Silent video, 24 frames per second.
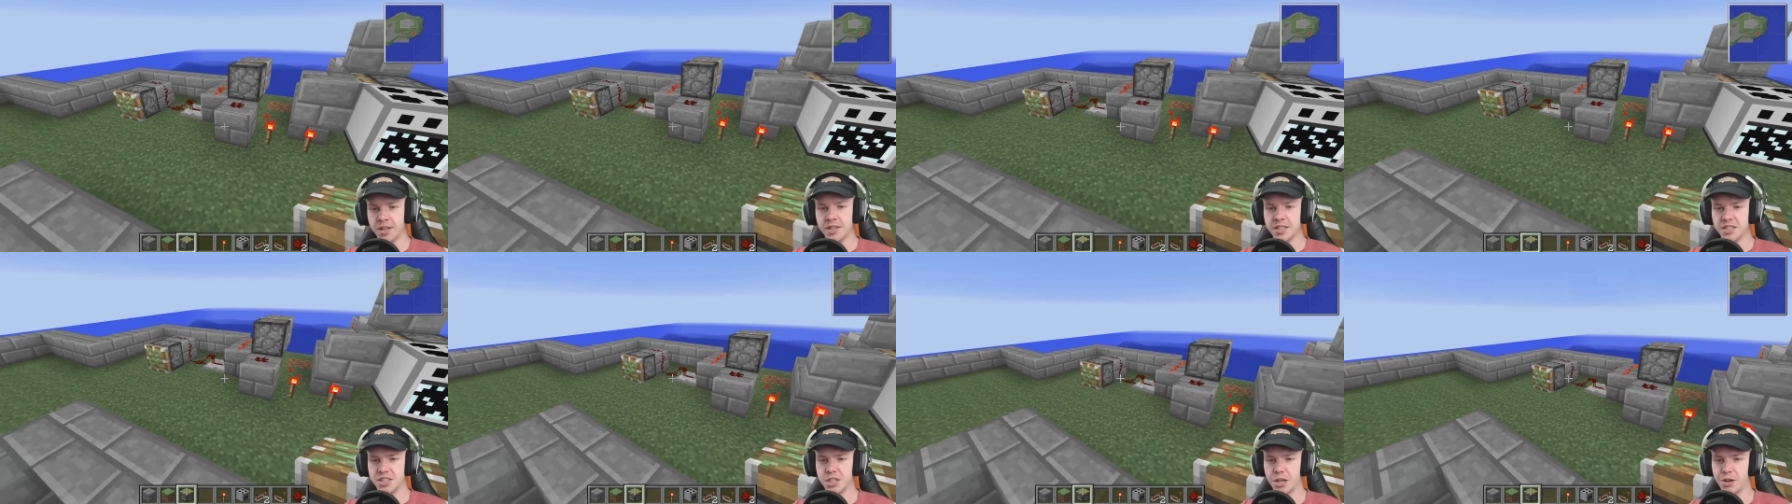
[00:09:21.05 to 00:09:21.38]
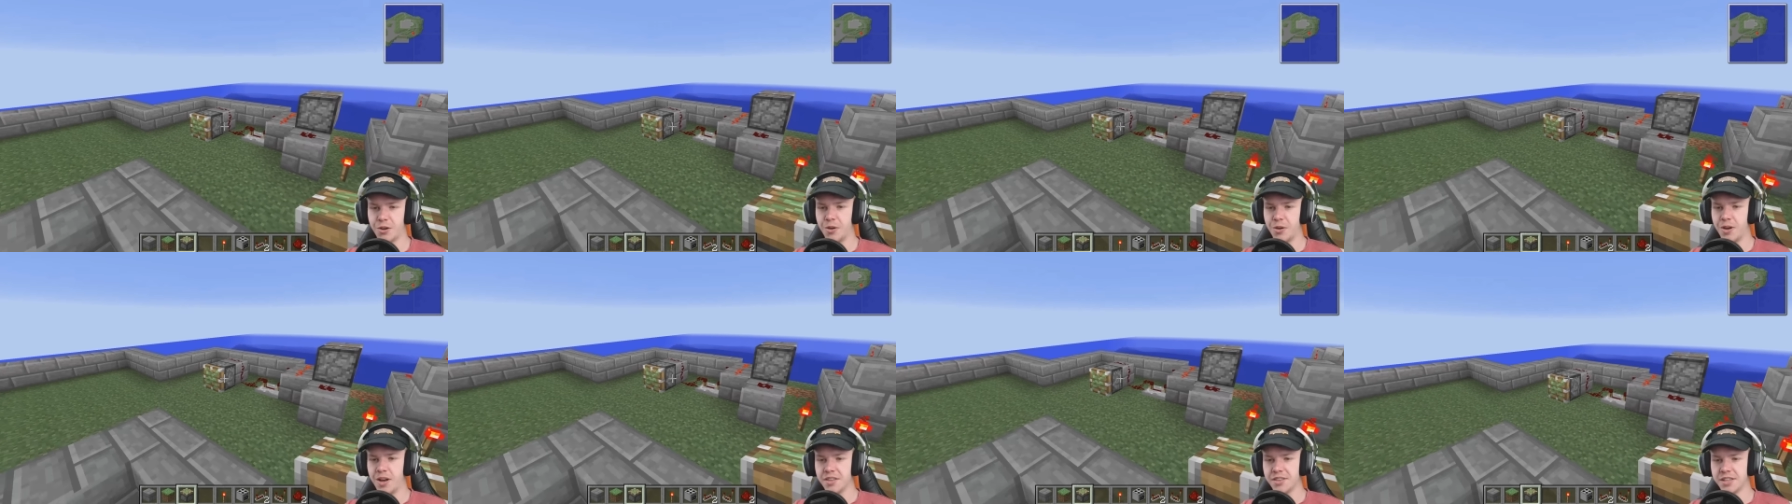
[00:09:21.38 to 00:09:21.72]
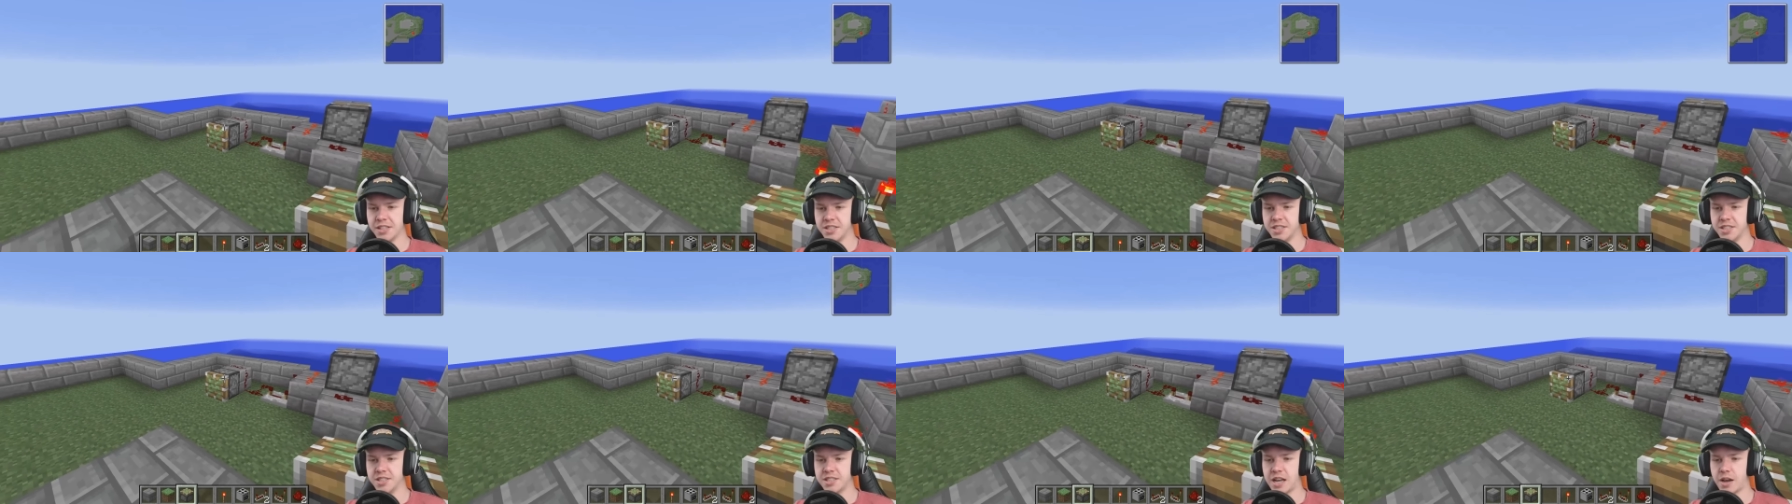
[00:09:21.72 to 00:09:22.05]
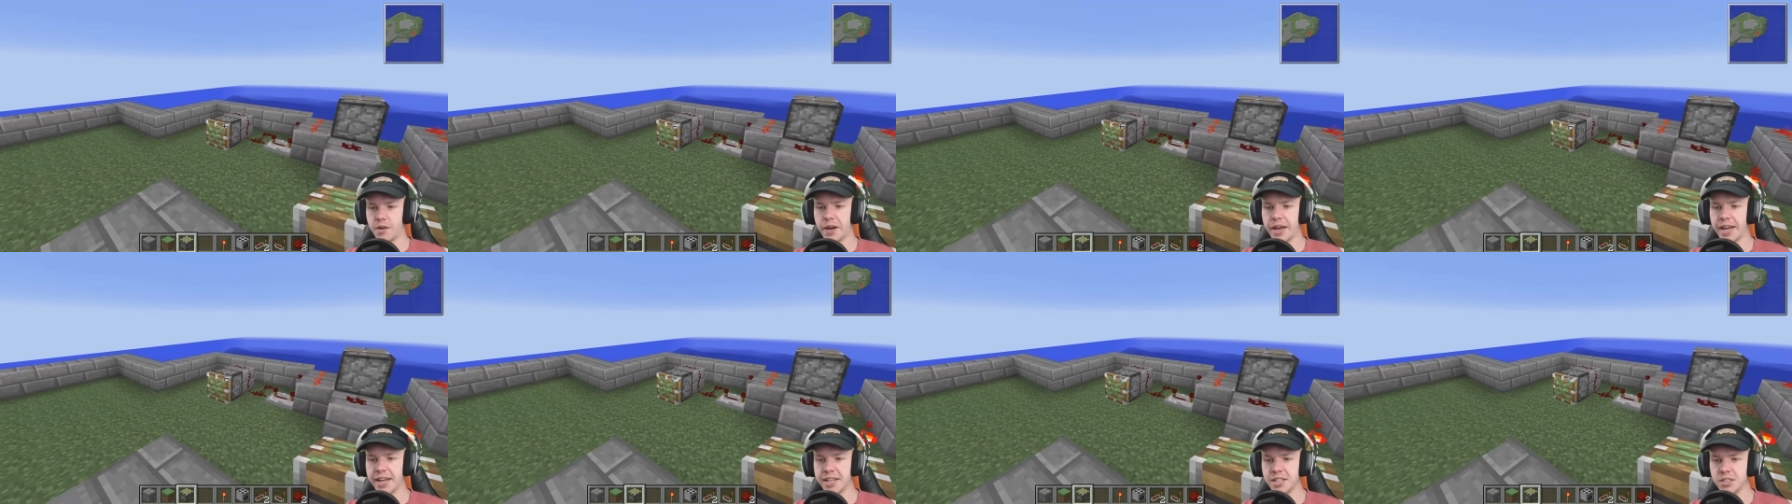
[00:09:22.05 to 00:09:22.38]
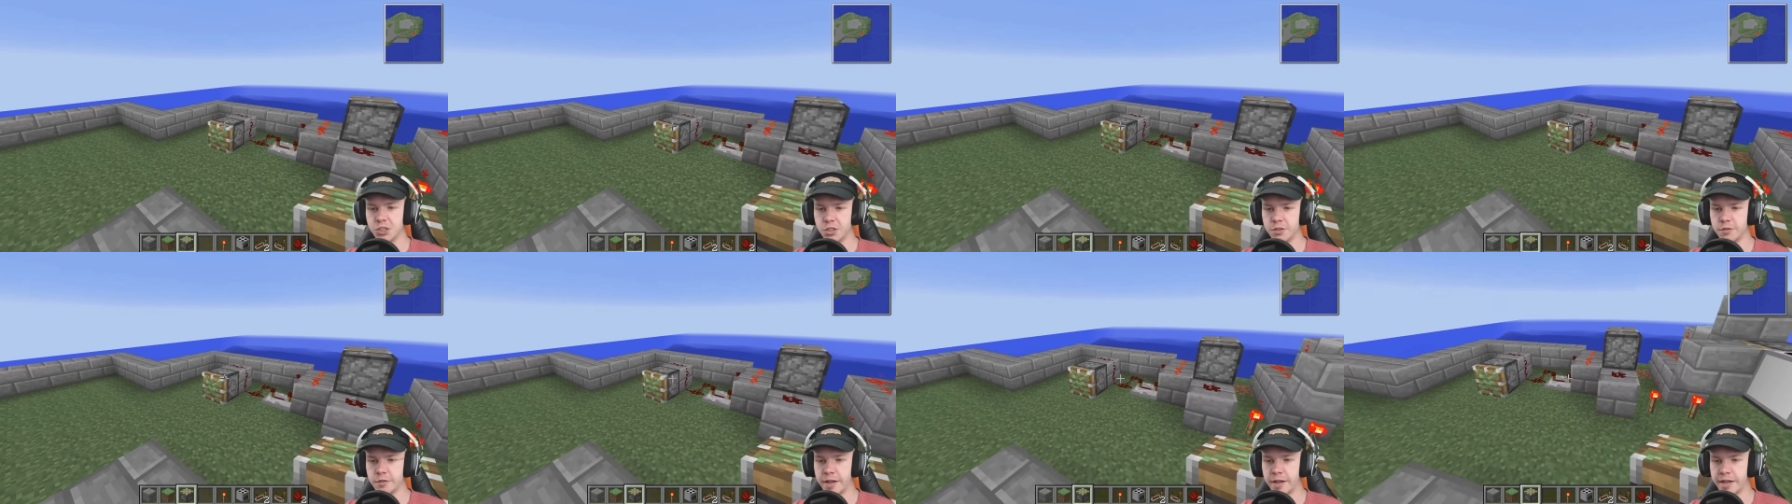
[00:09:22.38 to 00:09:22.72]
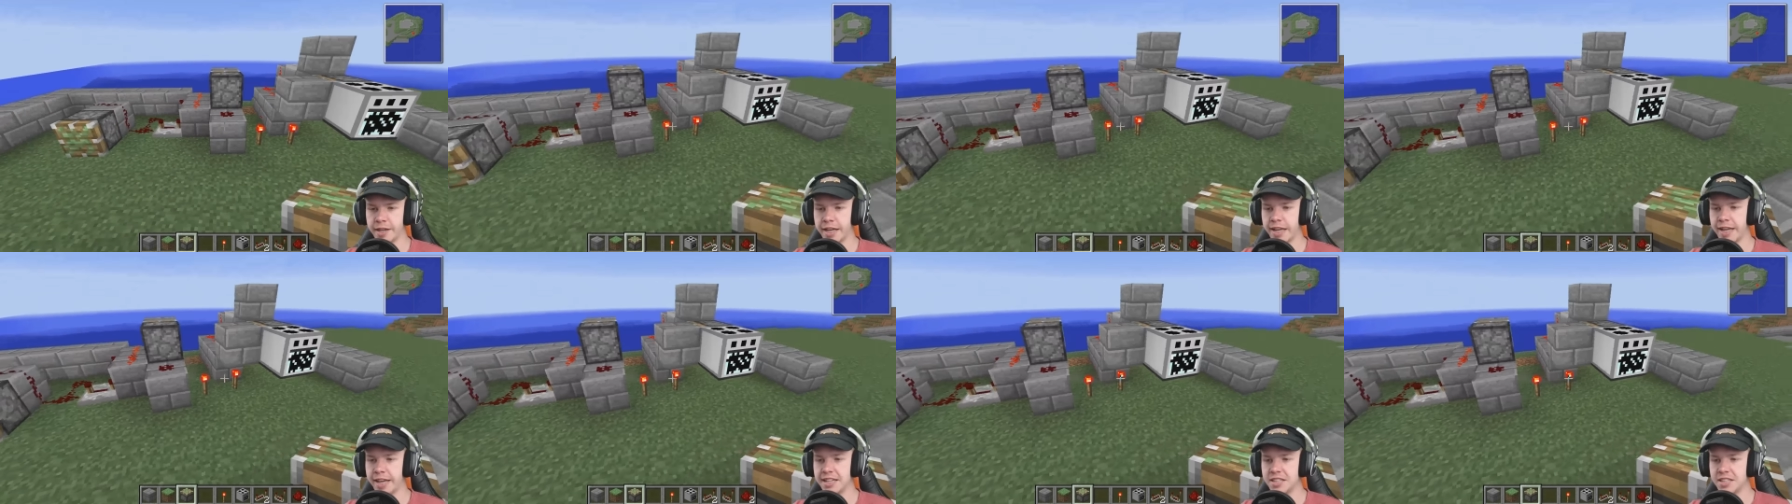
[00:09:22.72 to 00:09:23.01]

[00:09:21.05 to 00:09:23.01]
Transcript: So this is our engine right here.